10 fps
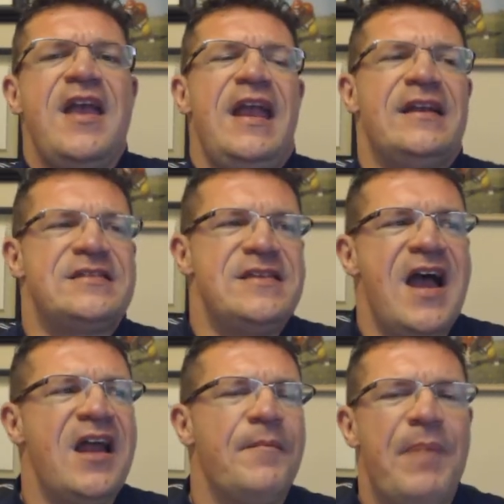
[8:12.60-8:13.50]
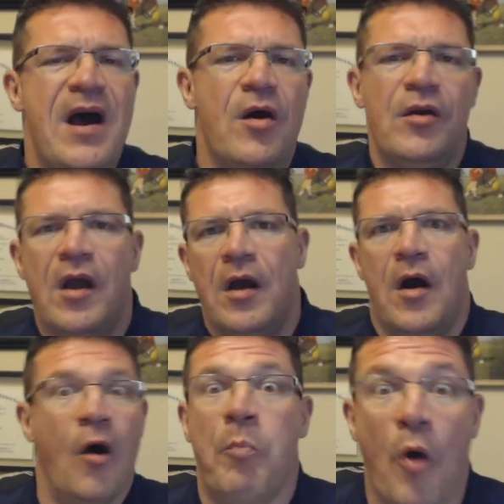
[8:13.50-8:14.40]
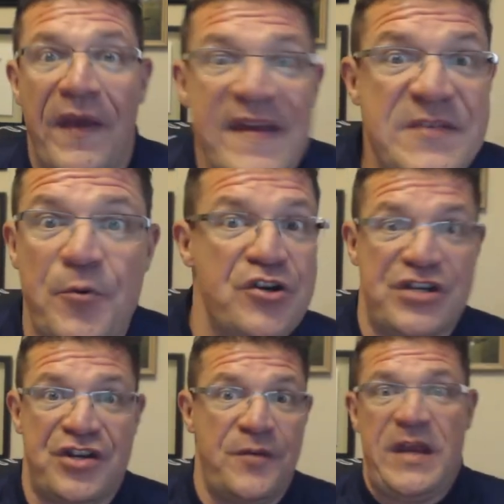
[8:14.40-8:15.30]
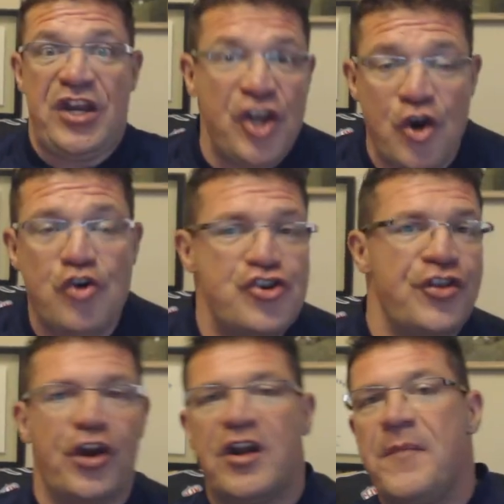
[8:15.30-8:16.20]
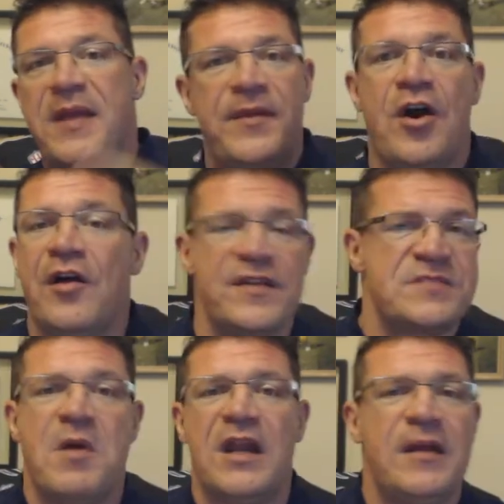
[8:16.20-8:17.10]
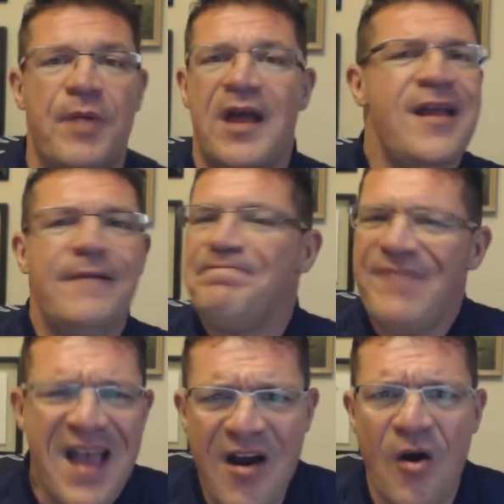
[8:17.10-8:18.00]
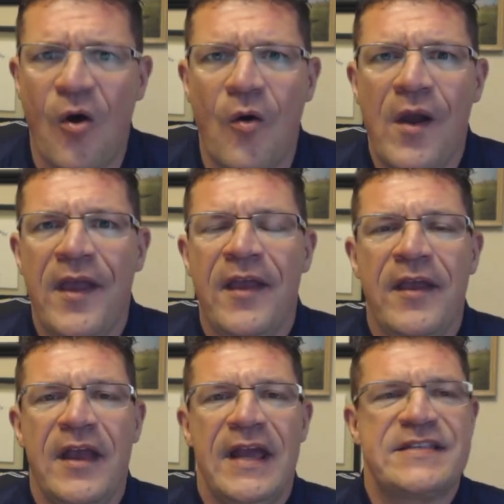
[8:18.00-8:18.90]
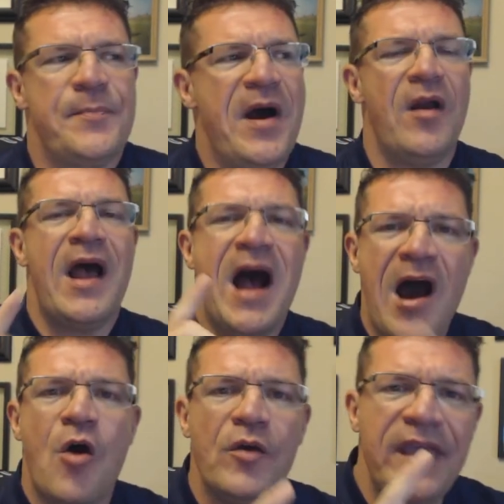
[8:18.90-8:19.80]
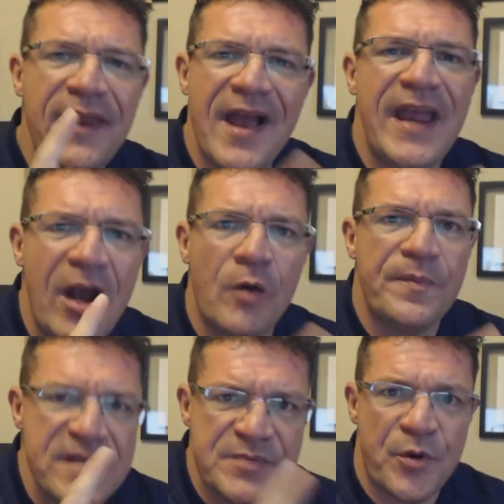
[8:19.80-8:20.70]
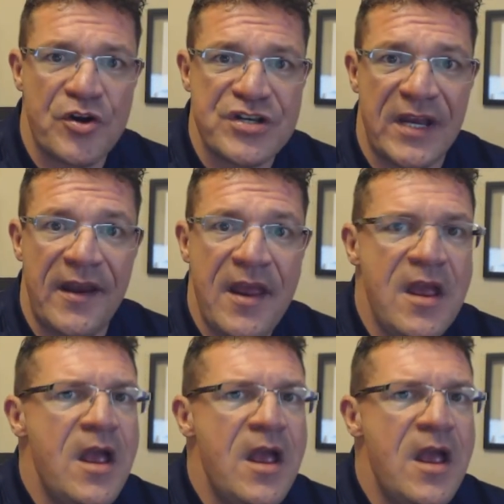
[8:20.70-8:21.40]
it's not about, oh boy, this person's going to be huge and they're going to make me all this money. No, it's about how can I help this person?